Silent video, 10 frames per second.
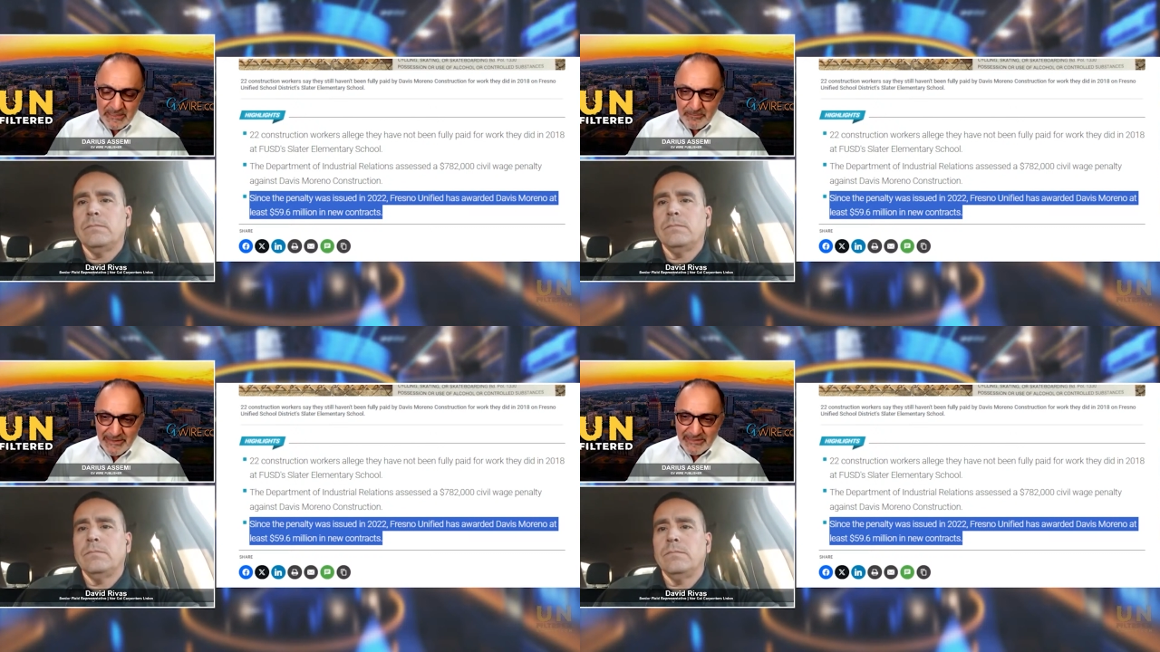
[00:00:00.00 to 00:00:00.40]

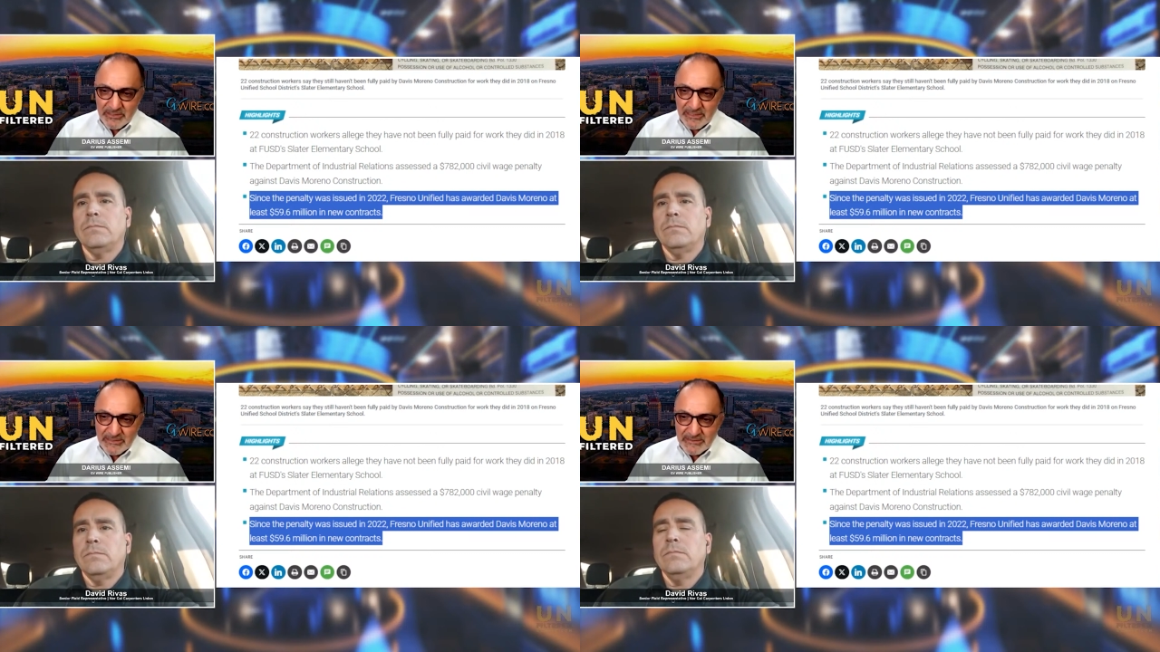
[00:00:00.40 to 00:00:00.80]
Speaker 1: a plan
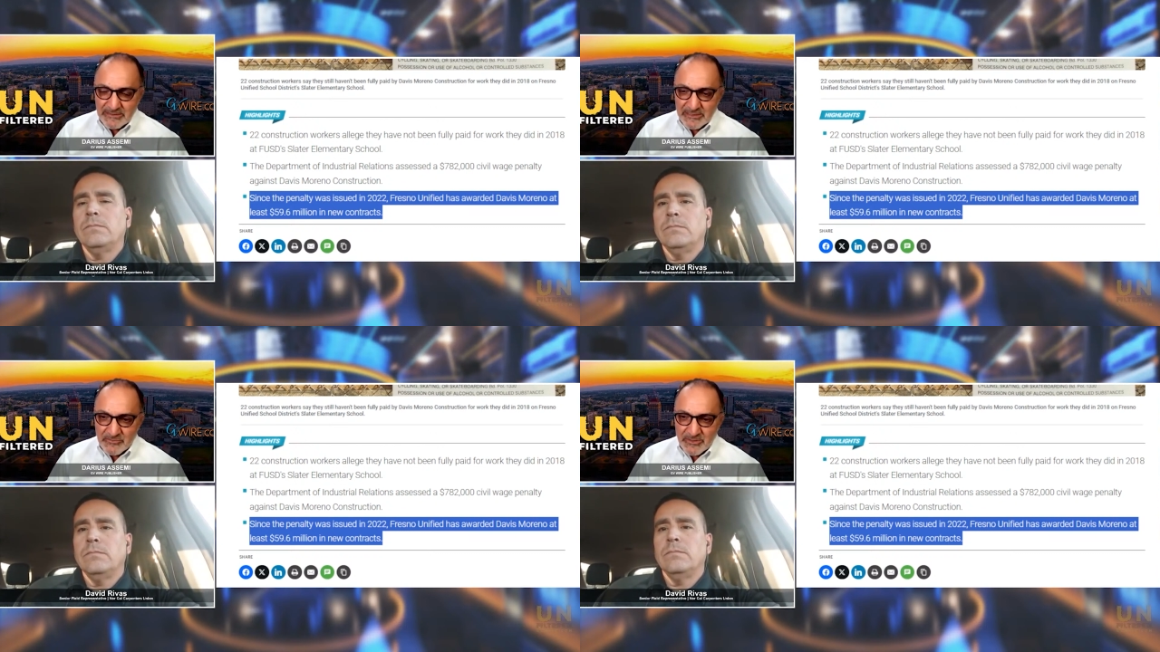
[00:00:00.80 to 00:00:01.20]
to get this
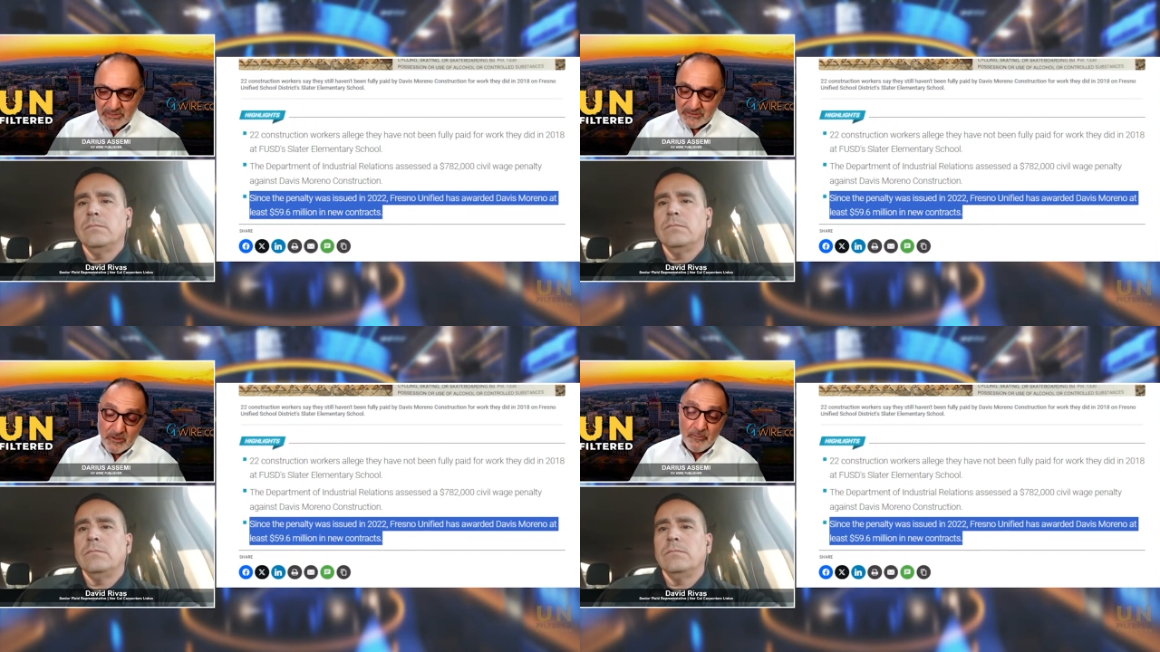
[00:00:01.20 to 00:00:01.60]
thing
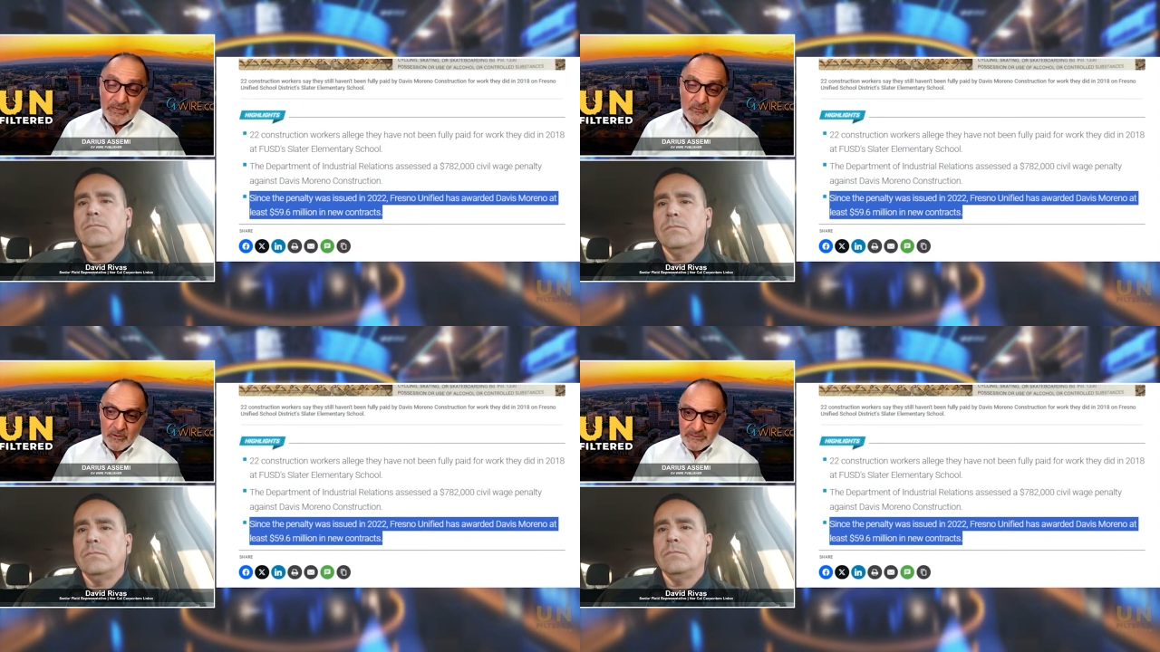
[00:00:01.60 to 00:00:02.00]
addressed because
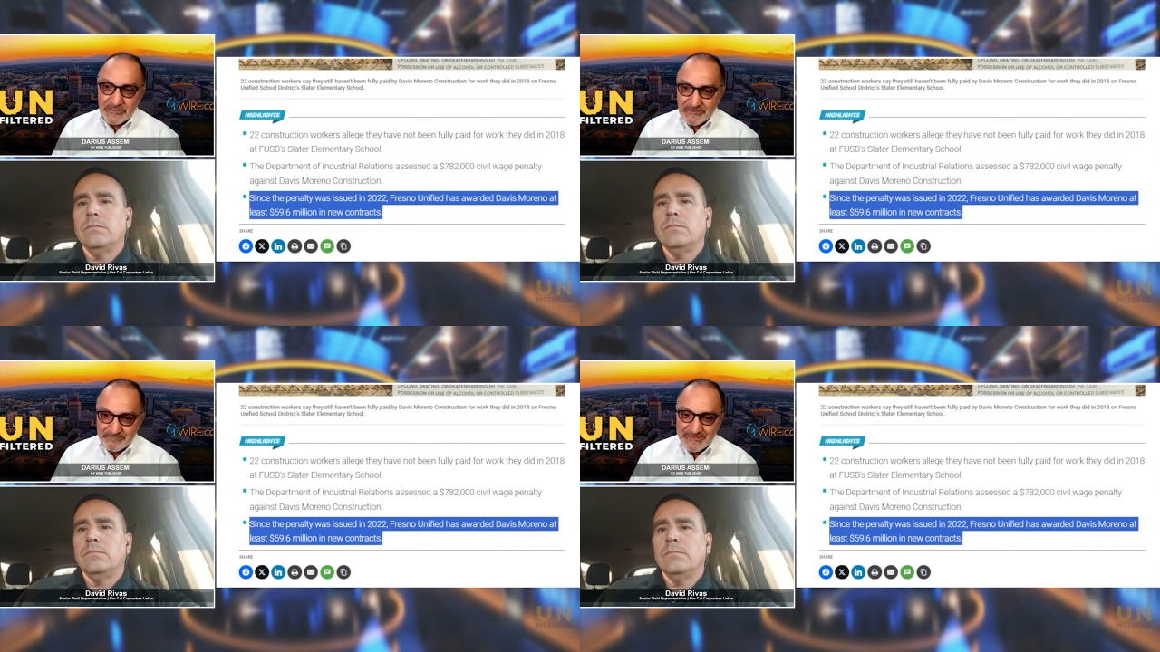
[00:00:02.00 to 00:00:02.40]
nobody
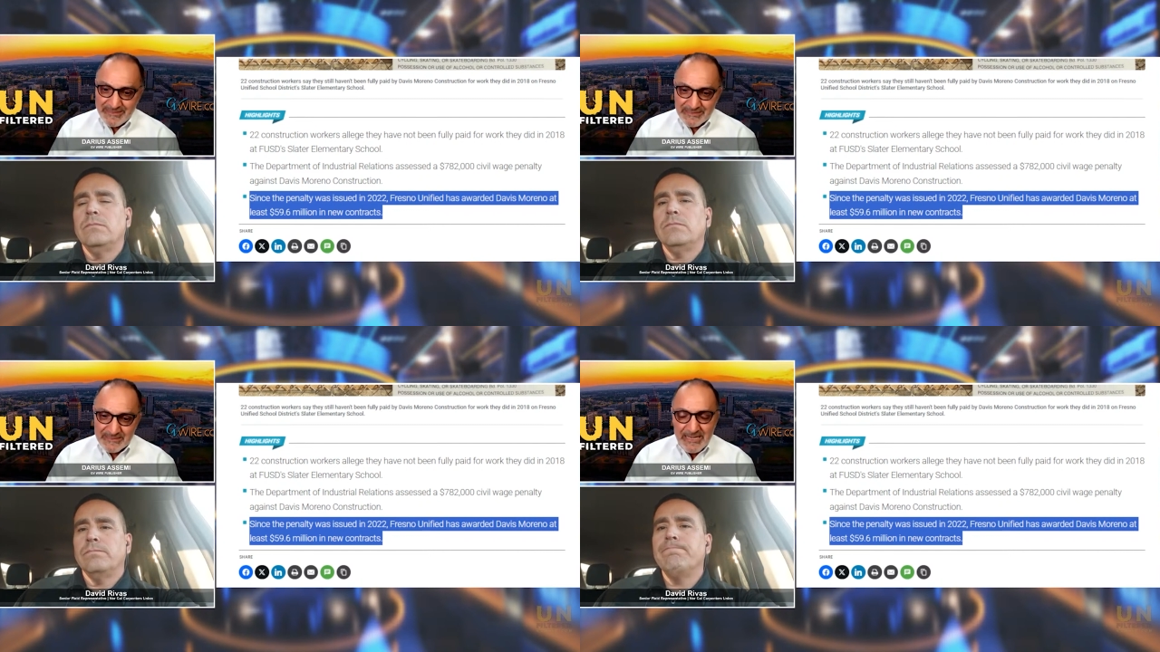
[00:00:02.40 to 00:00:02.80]
wants
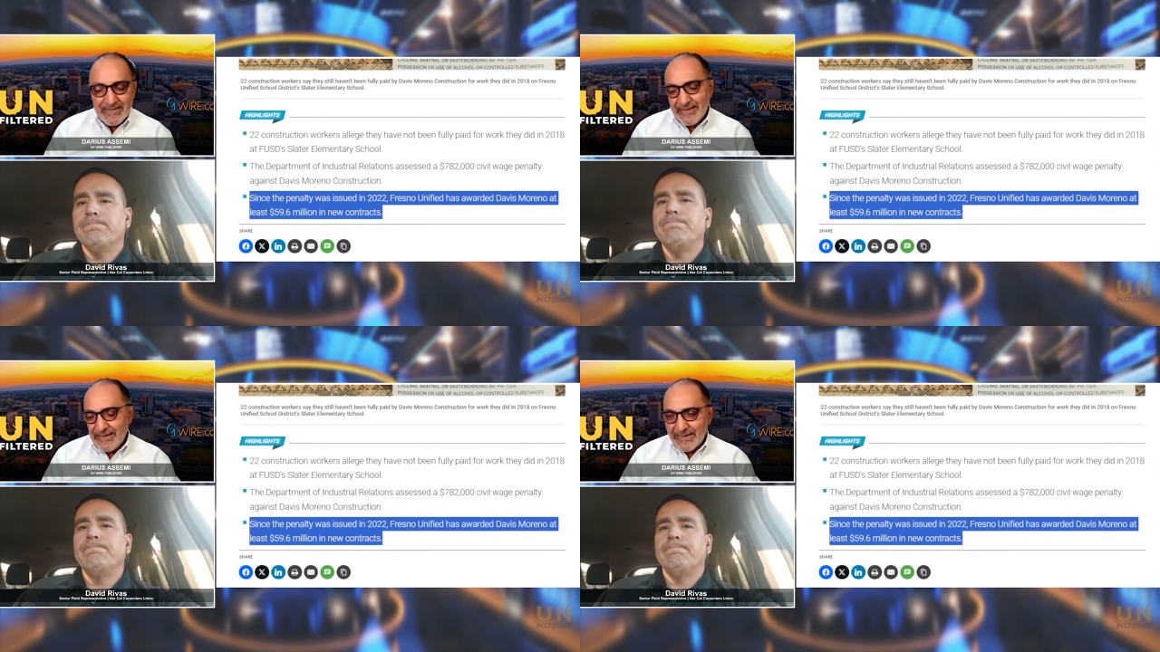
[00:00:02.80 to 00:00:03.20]
this.
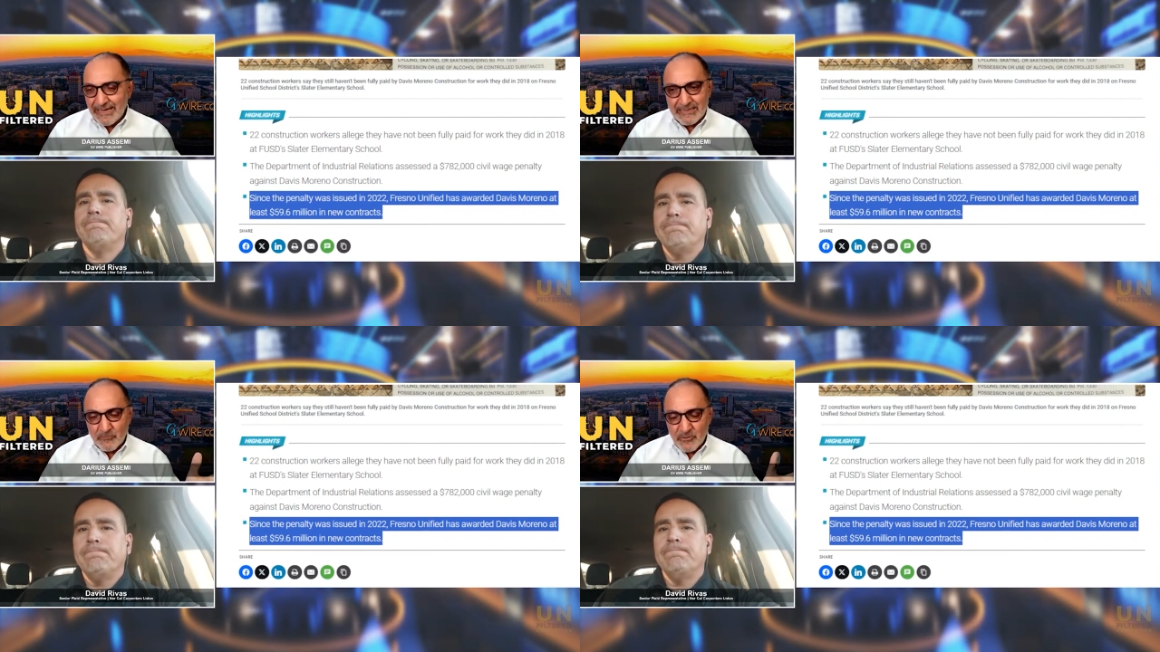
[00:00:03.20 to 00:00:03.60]
Hey,
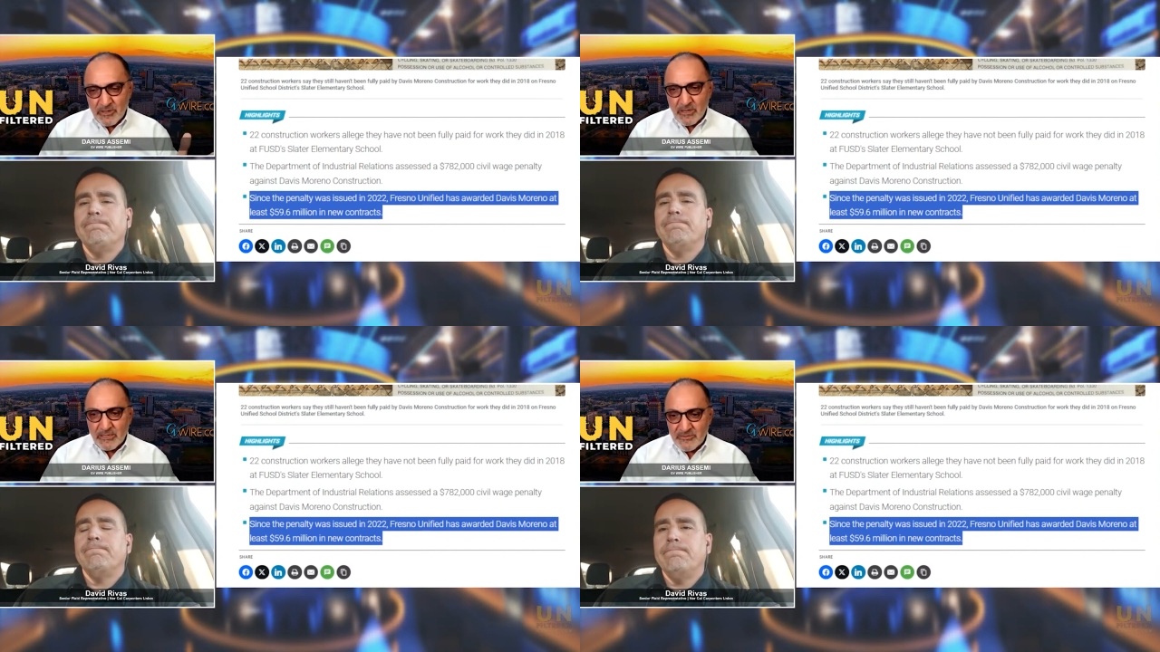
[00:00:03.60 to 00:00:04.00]
again,
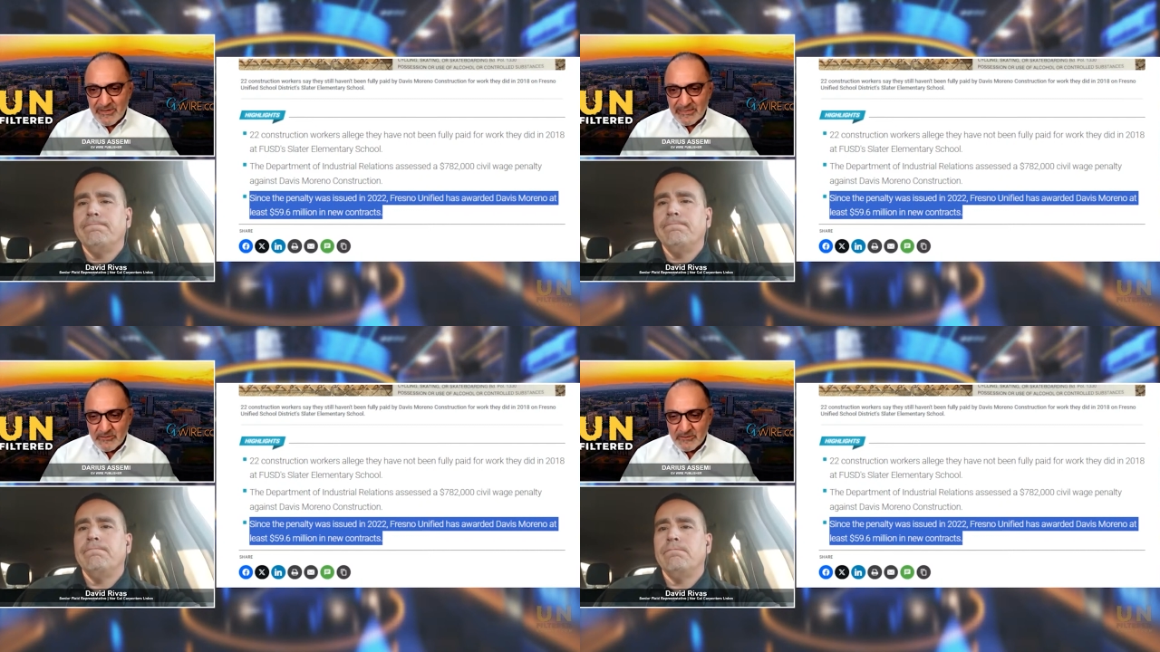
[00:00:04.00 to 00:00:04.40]
we're
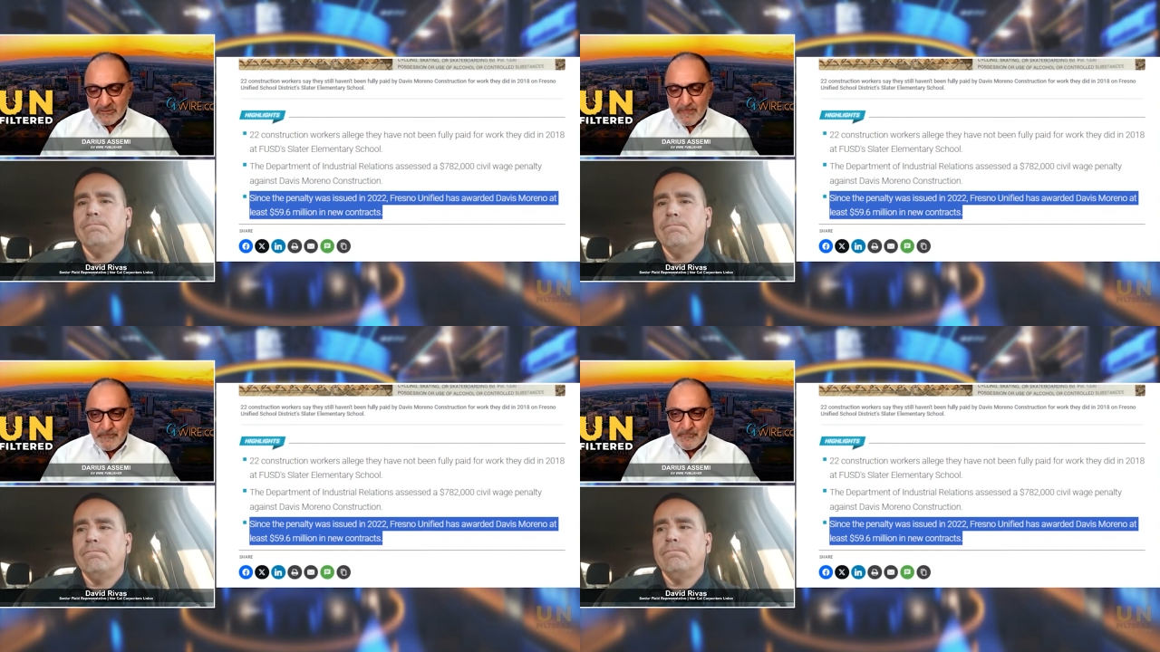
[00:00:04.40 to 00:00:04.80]
contractors.